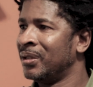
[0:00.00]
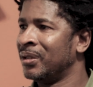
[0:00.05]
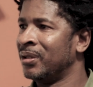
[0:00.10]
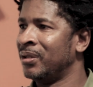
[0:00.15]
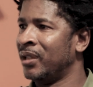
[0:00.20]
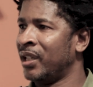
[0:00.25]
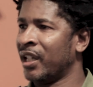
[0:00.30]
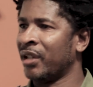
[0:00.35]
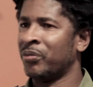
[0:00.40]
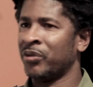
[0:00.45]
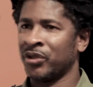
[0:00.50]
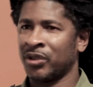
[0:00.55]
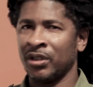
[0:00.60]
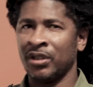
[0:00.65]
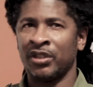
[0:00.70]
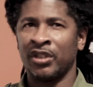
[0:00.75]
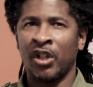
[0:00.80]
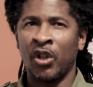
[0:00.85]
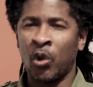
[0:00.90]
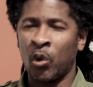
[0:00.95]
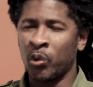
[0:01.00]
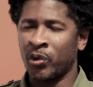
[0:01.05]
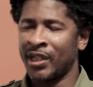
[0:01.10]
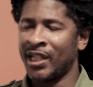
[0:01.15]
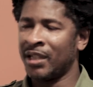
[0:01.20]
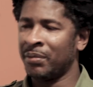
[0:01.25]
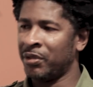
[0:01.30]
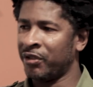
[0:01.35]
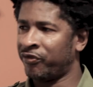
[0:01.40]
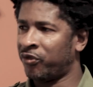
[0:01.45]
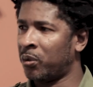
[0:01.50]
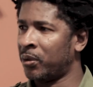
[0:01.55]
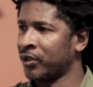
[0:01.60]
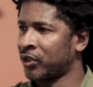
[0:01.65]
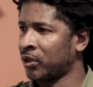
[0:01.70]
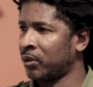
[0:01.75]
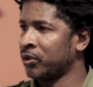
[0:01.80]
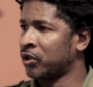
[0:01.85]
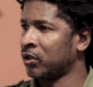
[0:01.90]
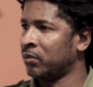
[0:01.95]
You know, that was the old thing before
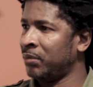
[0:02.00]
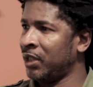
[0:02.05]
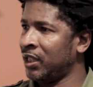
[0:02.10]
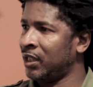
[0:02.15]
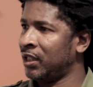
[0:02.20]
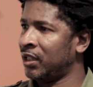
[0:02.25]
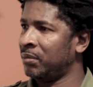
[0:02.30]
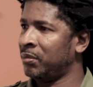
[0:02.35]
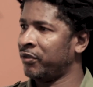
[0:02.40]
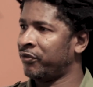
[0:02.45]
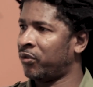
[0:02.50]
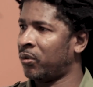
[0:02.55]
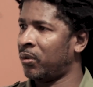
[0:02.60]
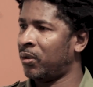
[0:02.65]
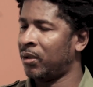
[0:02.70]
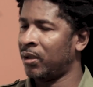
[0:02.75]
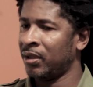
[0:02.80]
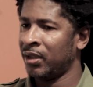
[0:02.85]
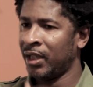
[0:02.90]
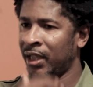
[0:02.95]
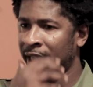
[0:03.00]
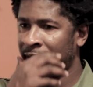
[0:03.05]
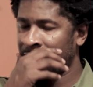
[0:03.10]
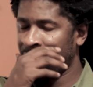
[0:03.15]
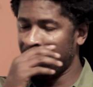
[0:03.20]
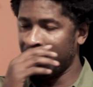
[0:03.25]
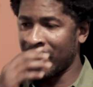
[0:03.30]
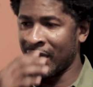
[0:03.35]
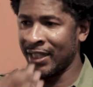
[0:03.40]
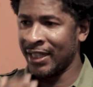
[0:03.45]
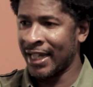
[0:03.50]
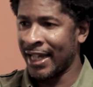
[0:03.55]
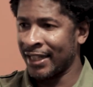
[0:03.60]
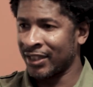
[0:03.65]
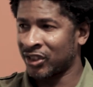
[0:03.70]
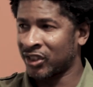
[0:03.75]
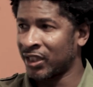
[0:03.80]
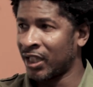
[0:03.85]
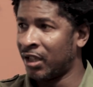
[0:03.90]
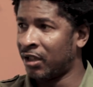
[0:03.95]
social media, before everybody had
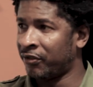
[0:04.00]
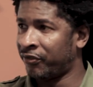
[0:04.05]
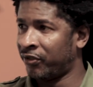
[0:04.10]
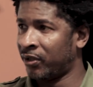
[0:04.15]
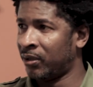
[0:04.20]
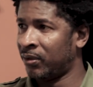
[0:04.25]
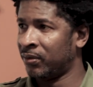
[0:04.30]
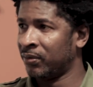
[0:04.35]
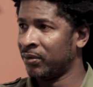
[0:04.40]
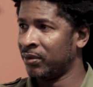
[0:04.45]
a cell phone.